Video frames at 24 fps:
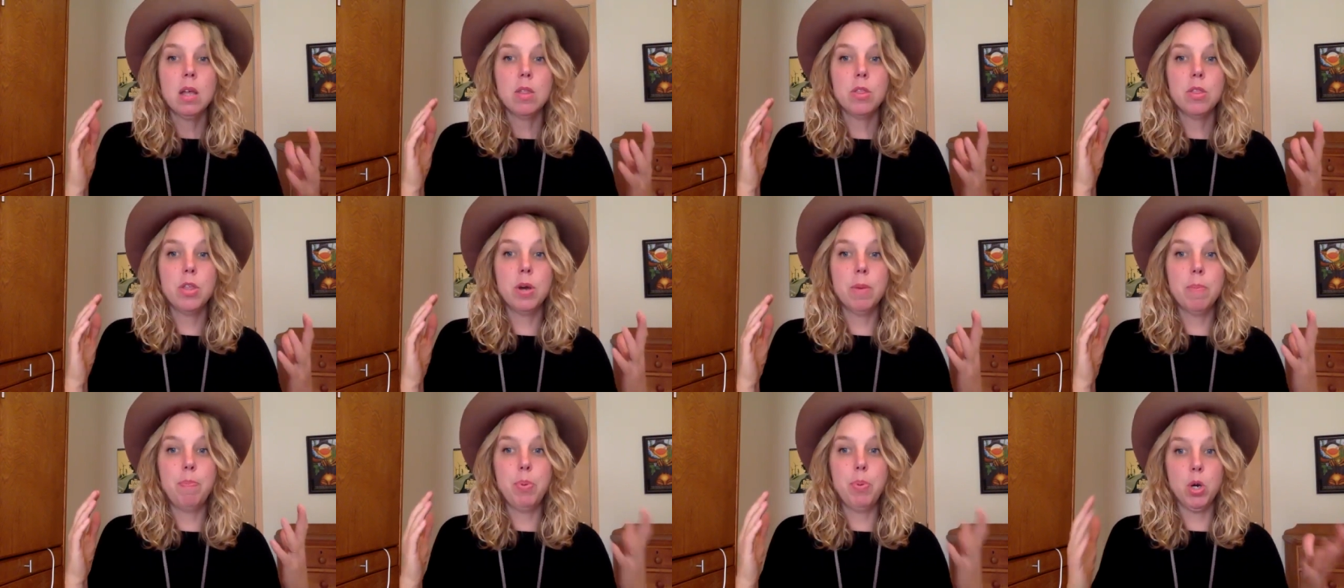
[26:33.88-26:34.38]

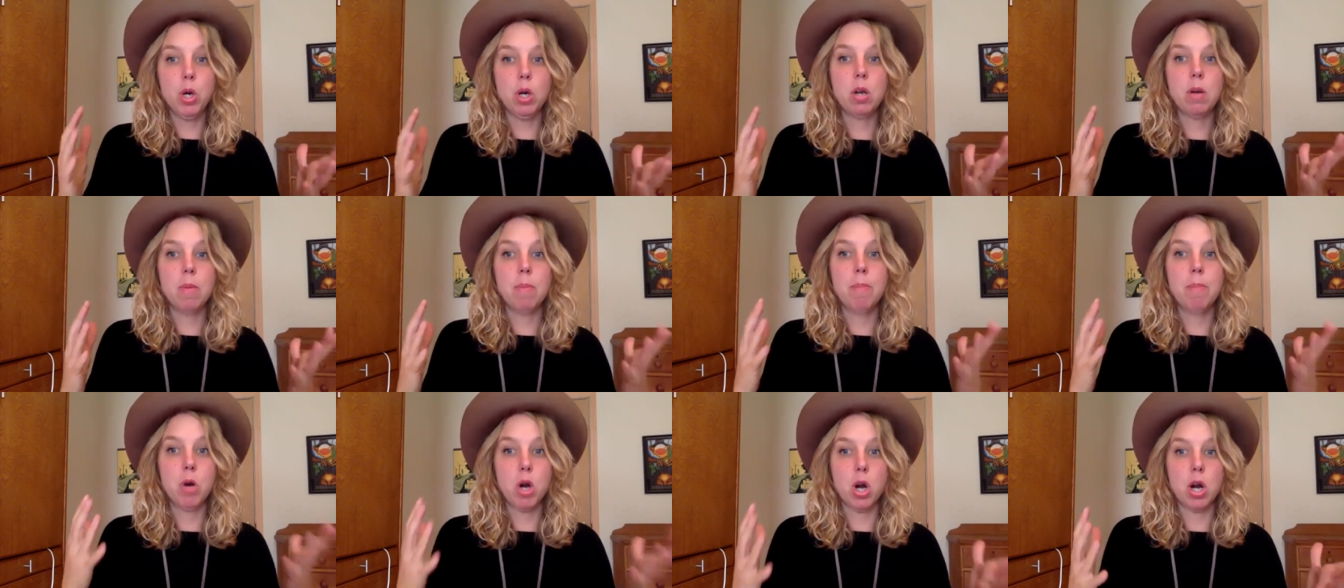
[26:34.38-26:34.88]
the book
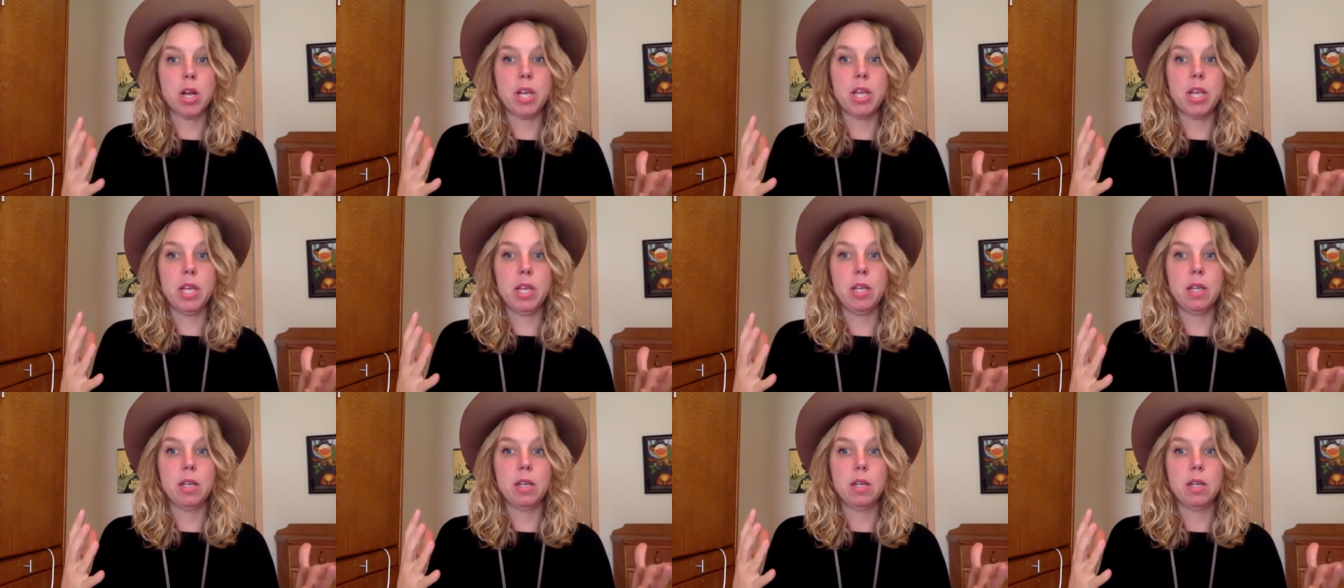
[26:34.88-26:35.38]

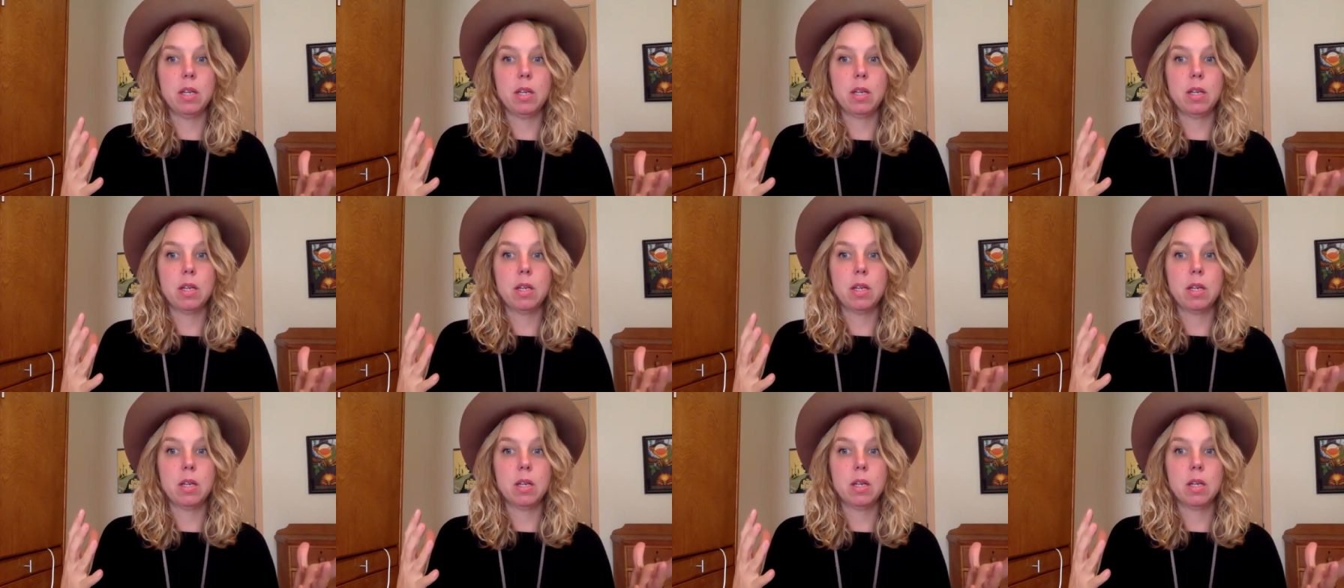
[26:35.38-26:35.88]
market
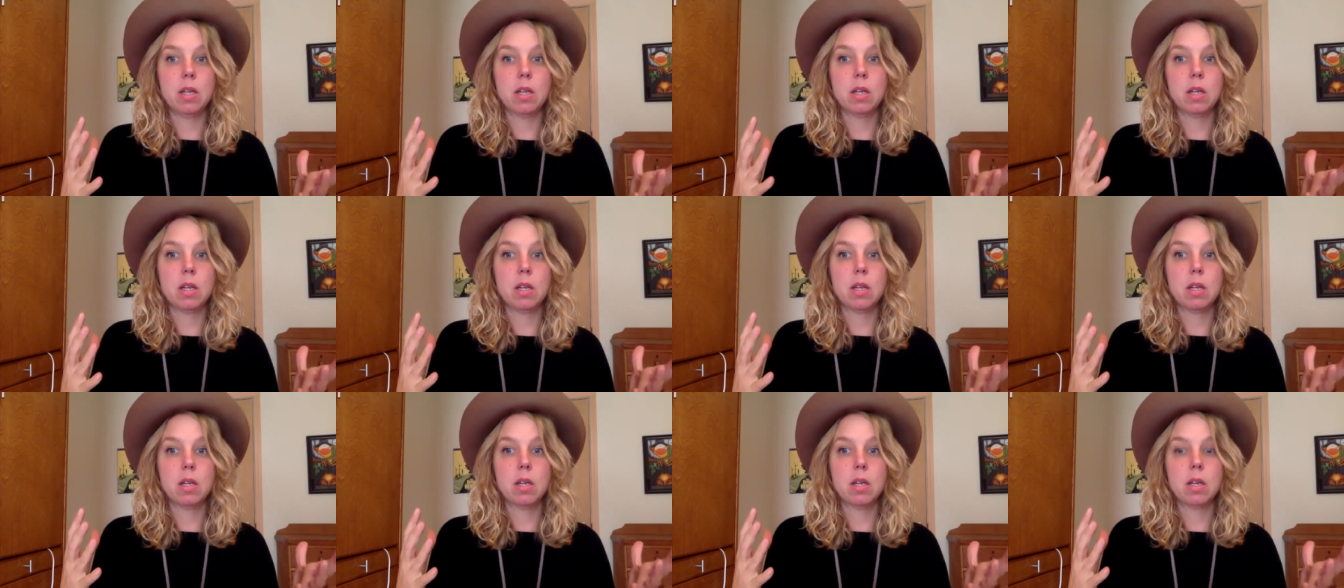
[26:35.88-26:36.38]

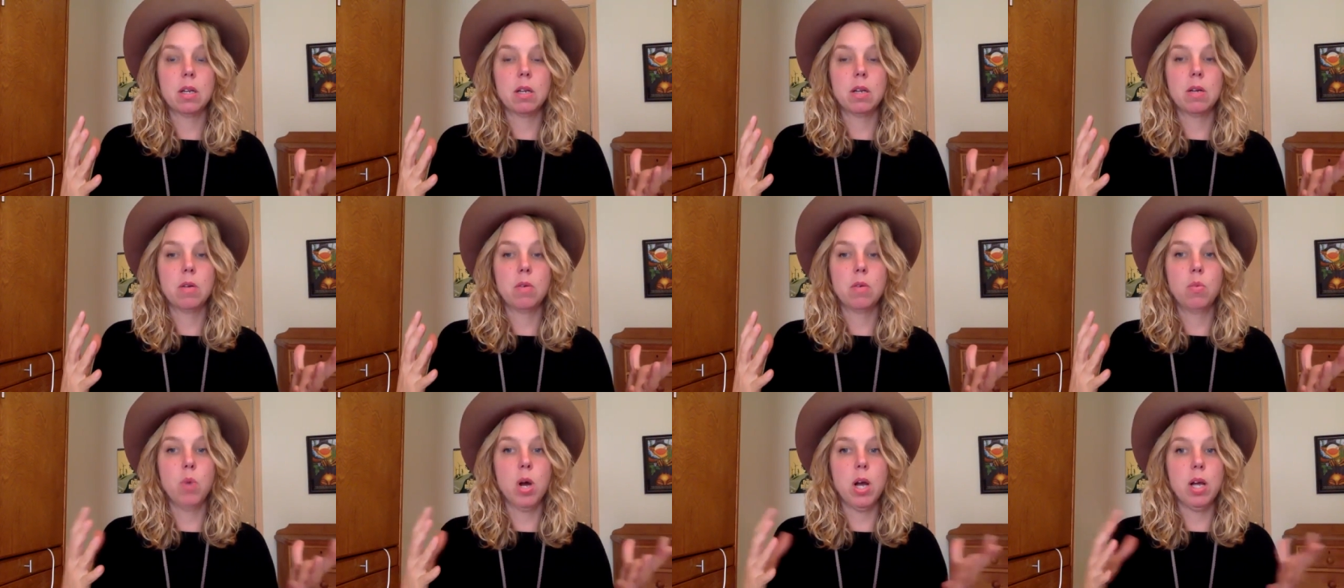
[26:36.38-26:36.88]

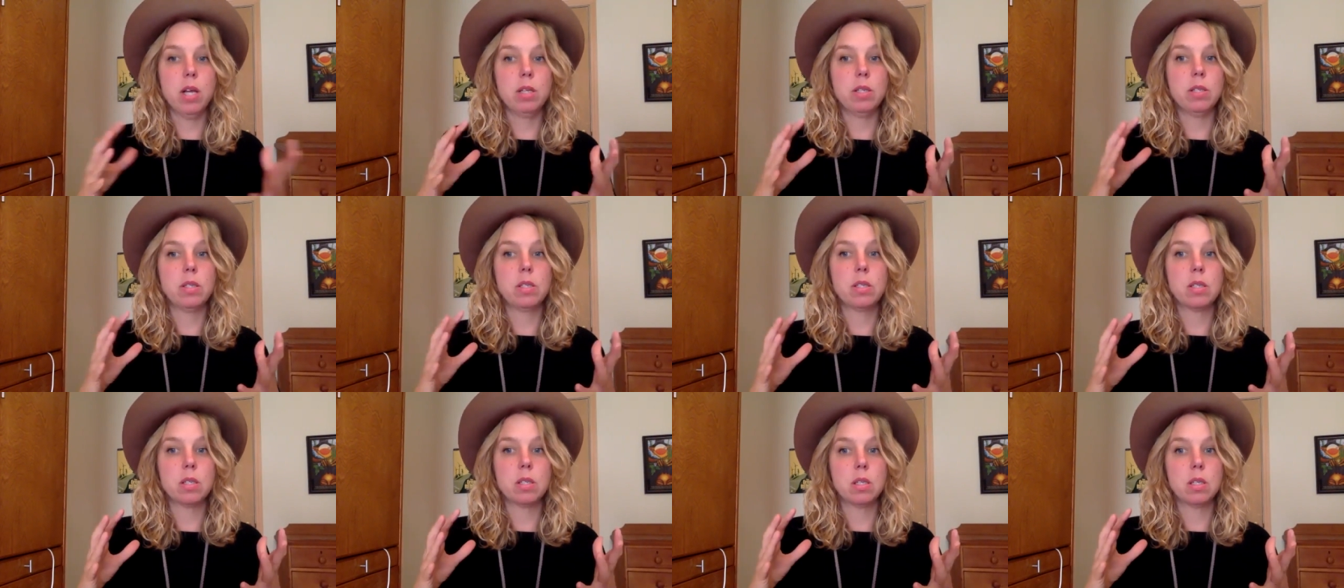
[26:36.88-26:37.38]

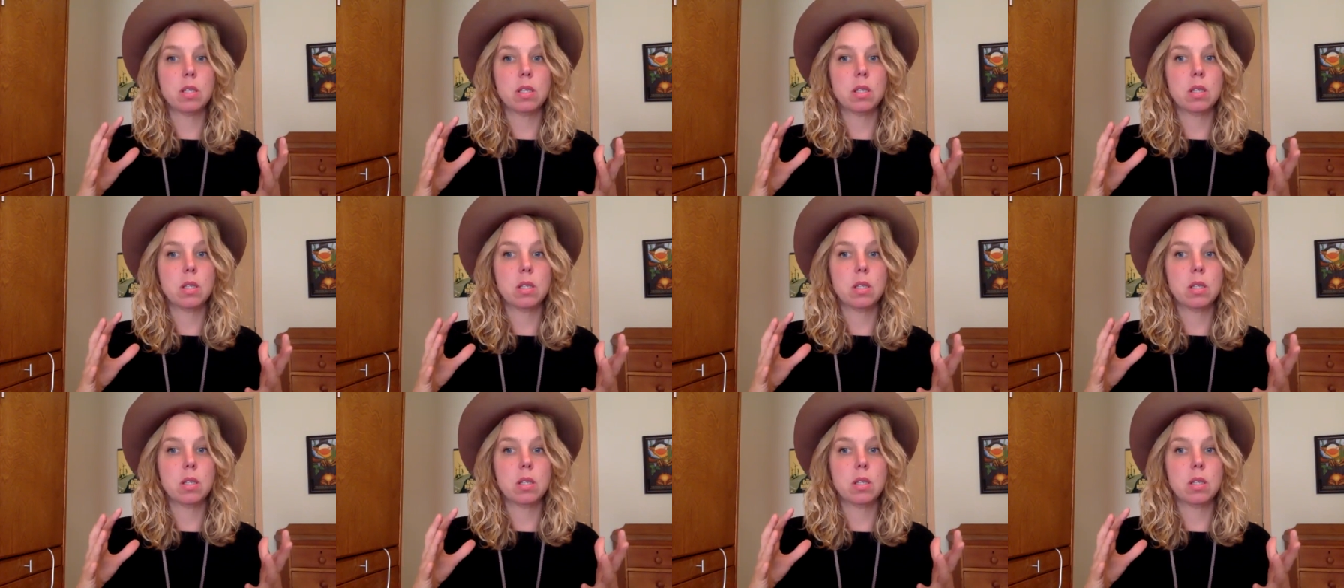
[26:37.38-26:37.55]
was